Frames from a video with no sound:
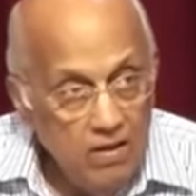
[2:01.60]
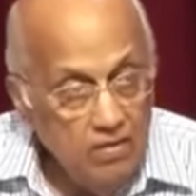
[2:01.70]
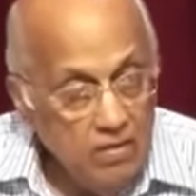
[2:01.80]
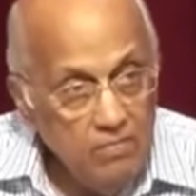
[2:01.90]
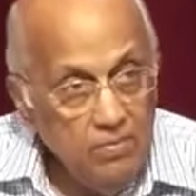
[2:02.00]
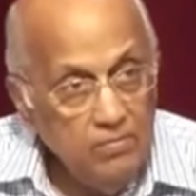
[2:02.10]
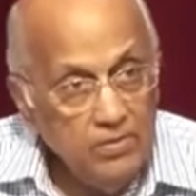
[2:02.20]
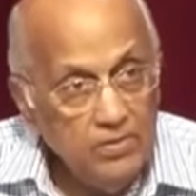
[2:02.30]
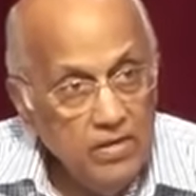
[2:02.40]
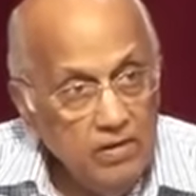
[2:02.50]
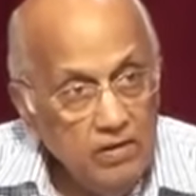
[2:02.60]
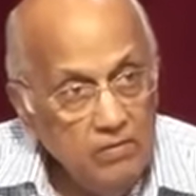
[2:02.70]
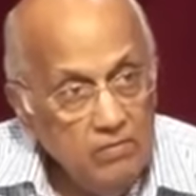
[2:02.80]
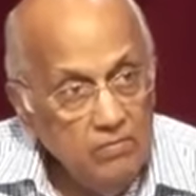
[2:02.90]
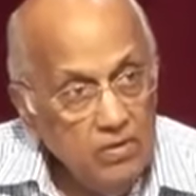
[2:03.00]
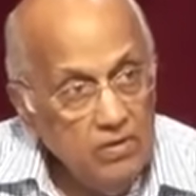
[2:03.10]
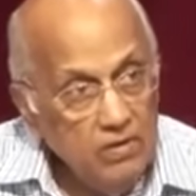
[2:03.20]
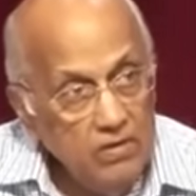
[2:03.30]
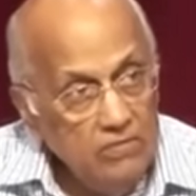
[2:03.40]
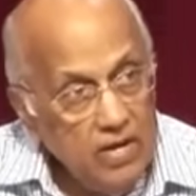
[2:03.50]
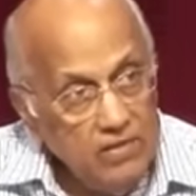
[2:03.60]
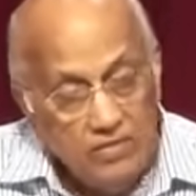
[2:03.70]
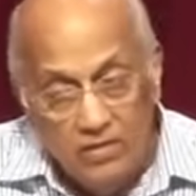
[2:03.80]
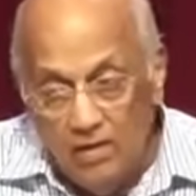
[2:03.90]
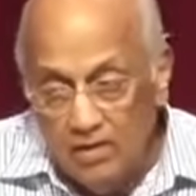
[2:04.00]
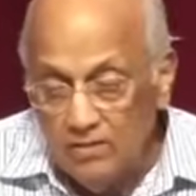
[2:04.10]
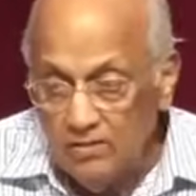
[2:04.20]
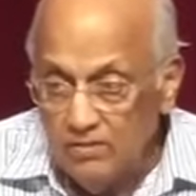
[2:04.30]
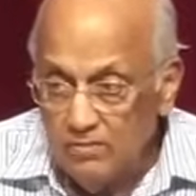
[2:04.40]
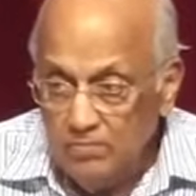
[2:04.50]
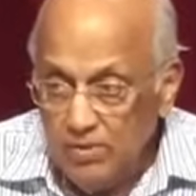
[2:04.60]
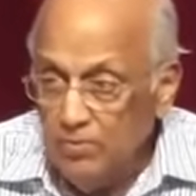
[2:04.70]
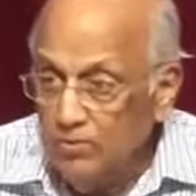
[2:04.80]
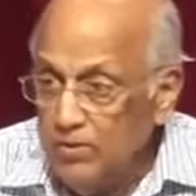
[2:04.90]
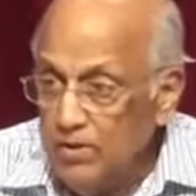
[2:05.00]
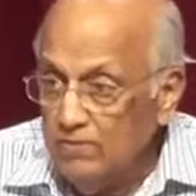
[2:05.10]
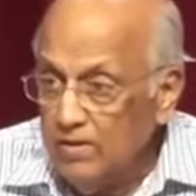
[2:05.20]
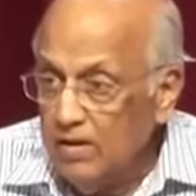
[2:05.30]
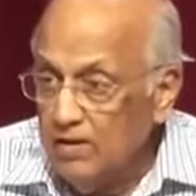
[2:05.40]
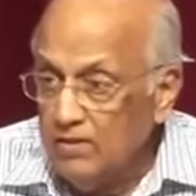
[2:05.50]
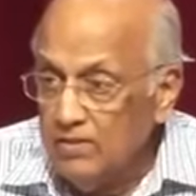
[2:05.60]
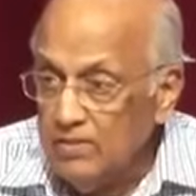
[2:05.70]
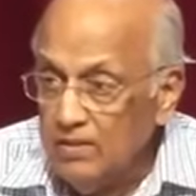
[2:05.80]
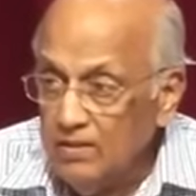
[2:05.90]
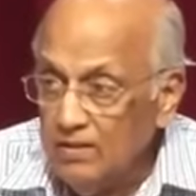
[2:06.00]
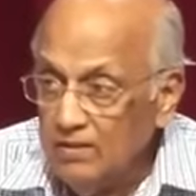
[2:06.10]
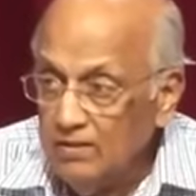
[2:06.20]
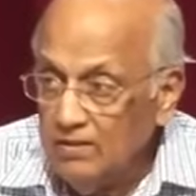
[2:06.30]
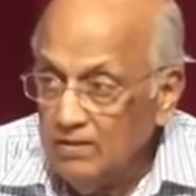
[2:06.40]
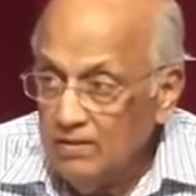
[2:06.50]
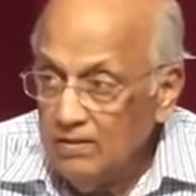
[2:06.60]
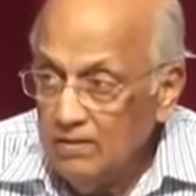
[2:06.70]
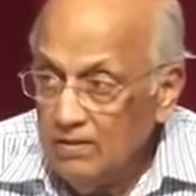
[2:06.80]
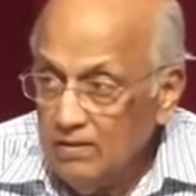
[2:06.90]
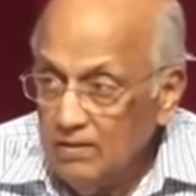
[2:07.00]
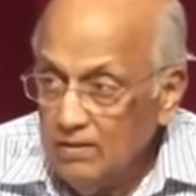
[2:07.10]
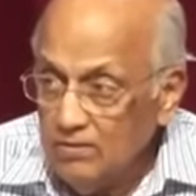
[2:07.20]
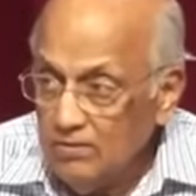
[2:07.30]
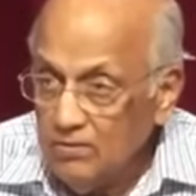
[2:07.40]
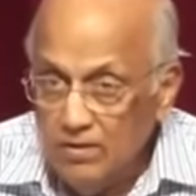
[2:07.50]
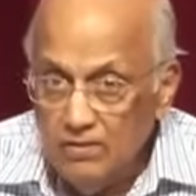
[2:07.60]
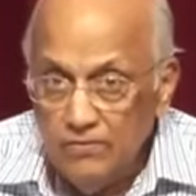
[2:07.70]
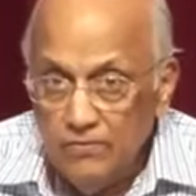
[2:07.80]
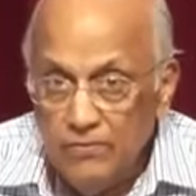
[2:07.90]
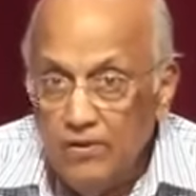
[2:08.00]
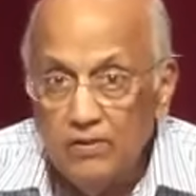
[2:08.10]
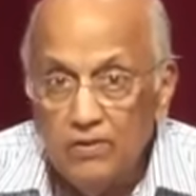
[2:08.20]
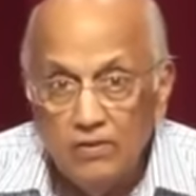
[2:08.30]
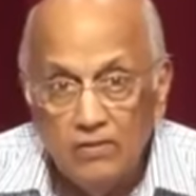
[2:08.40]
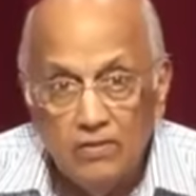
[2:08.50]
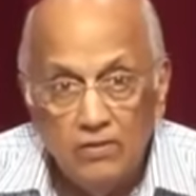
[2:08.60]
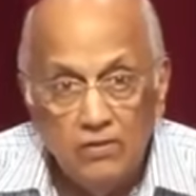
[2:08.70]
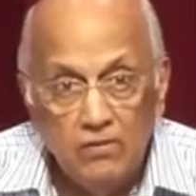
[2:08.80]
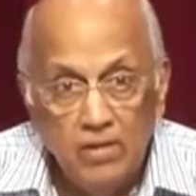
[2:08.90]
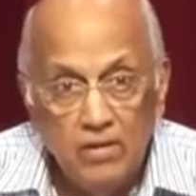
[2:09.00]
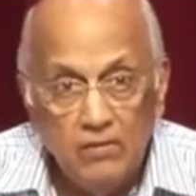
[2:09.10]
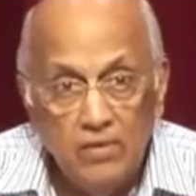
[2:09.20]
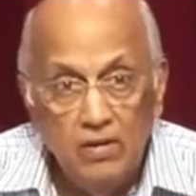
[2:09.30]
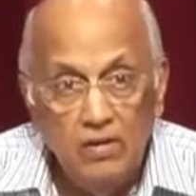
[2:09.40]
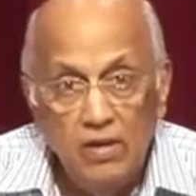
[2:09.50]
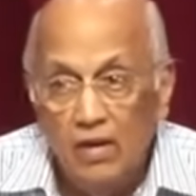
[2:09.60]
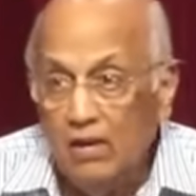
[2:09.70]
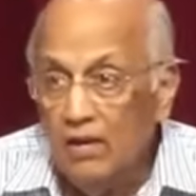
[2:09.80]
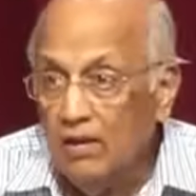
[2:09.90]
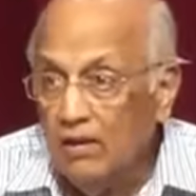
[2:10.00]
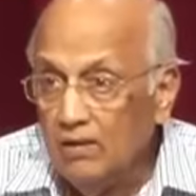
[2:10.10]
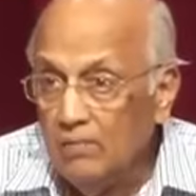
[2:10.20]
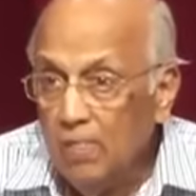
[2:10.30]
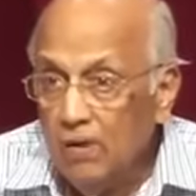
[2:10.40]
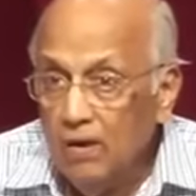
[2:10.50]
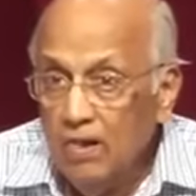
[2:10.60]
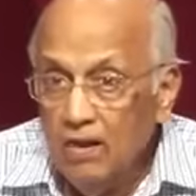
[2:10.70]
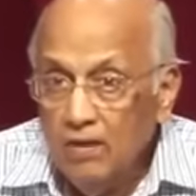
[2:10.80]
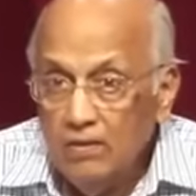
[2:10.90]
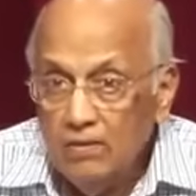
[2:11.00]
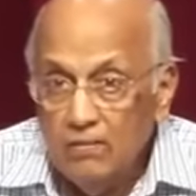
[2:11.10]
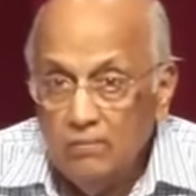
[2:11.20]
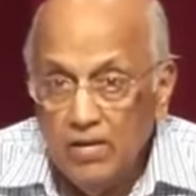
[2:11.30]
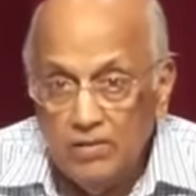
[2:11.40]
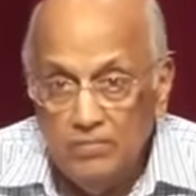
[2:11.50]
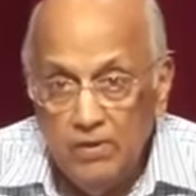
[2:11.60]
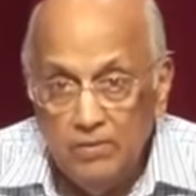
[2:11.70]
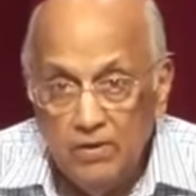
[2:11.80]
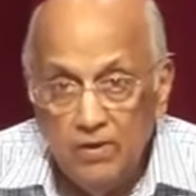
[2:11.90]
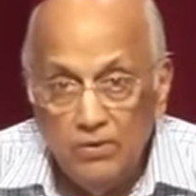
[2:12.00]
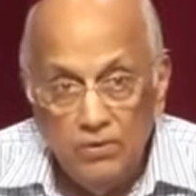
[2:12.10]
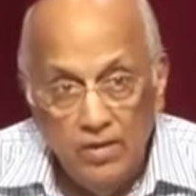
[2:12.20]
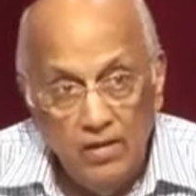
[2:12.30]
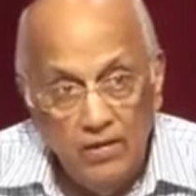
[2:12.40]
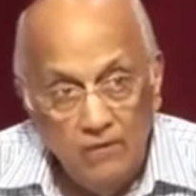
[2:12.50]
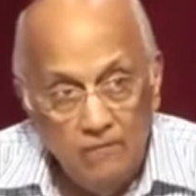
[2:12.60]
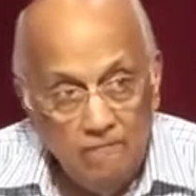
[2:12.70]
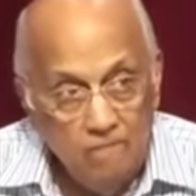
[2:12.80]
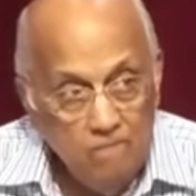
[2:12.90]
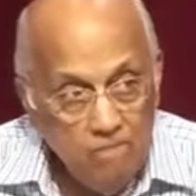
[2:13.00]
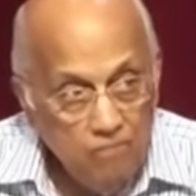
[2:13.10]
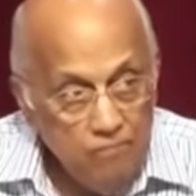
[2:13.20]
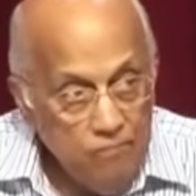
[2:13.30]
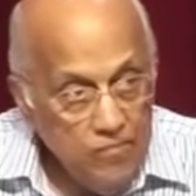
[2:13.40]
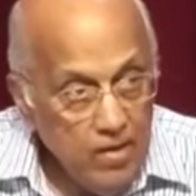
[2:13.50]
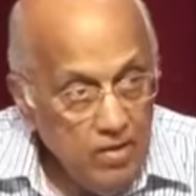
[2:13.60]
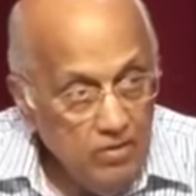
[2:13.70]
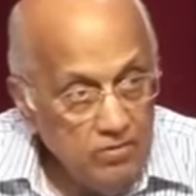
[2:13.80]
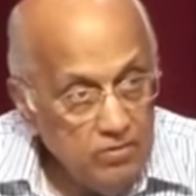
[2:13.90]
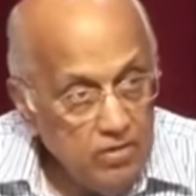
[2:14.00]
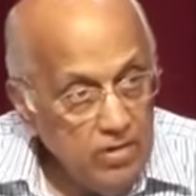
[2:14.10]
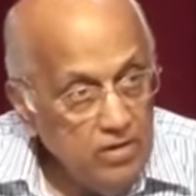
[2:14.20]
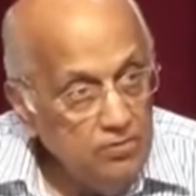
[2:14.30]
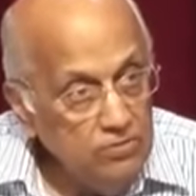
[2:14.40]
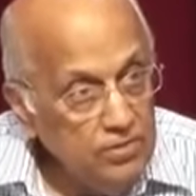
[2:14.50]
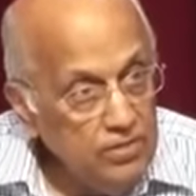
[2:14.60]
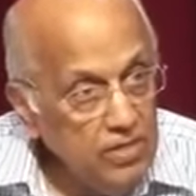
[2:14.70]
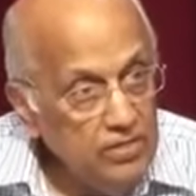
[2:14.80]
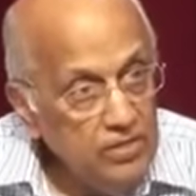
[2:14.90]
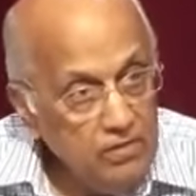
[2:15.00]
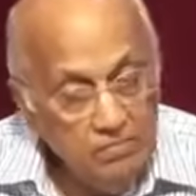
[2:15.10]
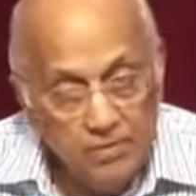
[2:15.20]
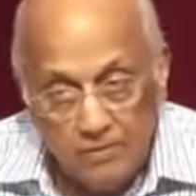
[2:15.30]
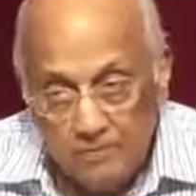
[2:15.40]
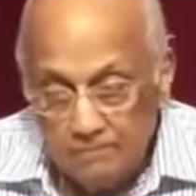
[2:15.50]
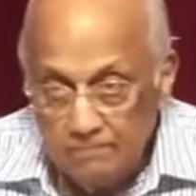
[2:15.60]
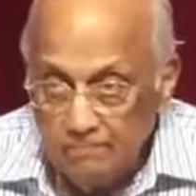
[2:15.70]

And then people say, but if that's the case, people will live carelessly. It's only the fear that the Lord may come any day that makes people holy. So then I use an example.